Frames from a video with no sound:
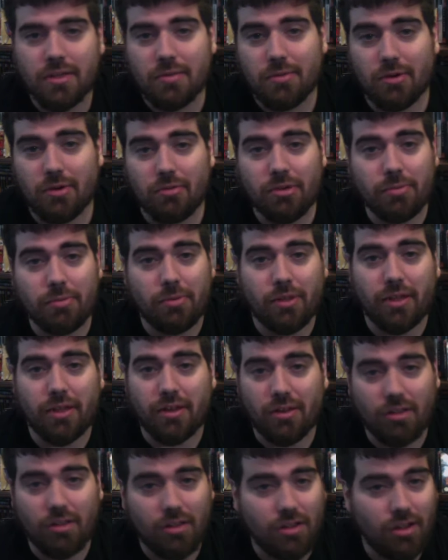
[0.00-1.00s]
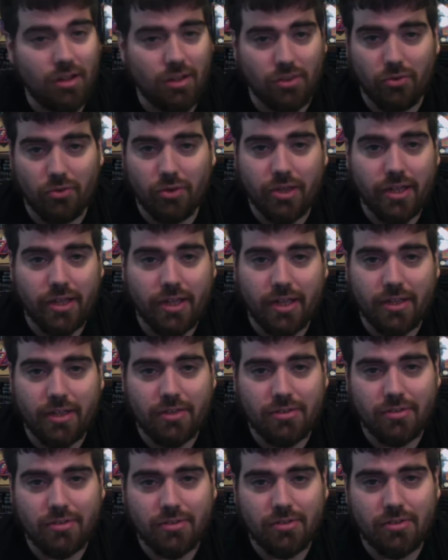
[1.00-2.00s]
but we played it all the way
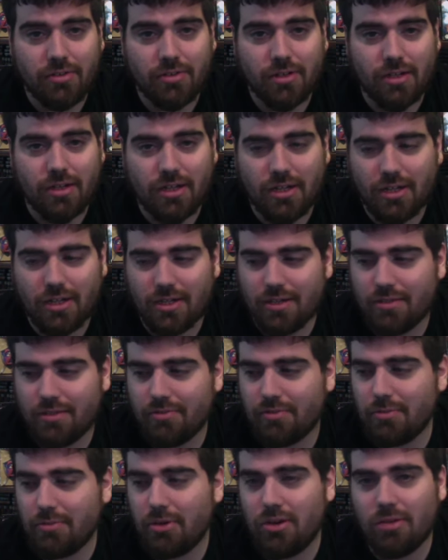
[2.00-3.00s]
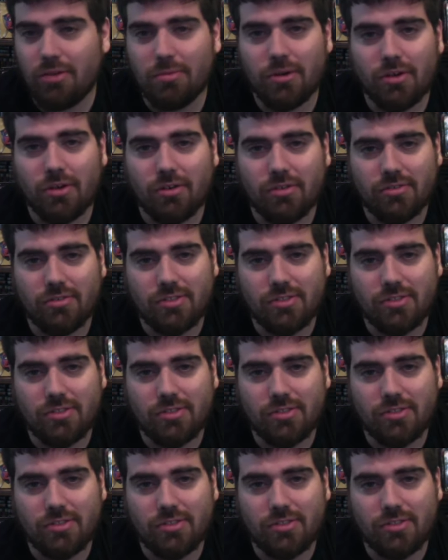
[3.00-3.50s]
from home,